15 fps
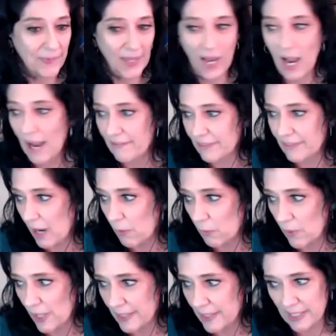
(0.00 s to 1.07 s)
I've got
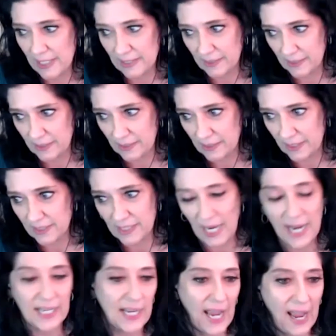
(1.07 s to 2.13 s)
one because
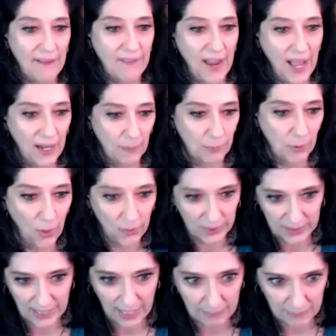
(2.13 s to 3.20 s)
I have had a
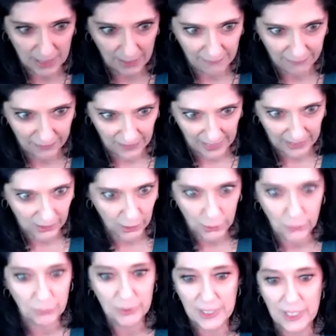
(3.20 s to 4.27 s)
prototype now for
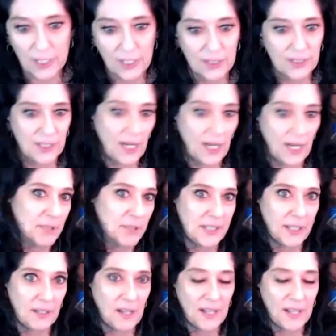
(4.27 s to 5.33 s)
2 years and I'm
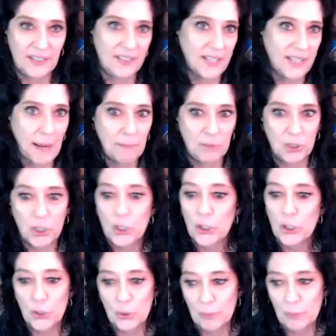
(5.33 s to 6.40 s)
still on the same
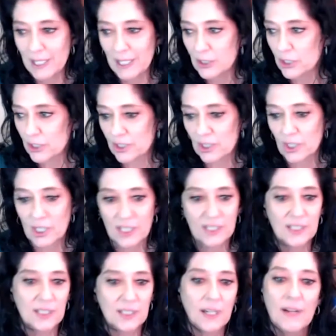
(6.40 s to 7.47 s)
tube and it just
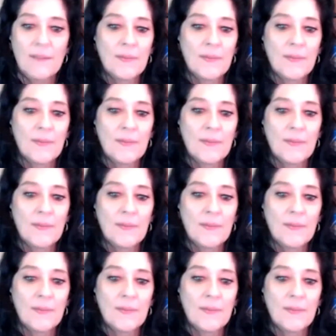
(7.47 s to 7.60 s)
looks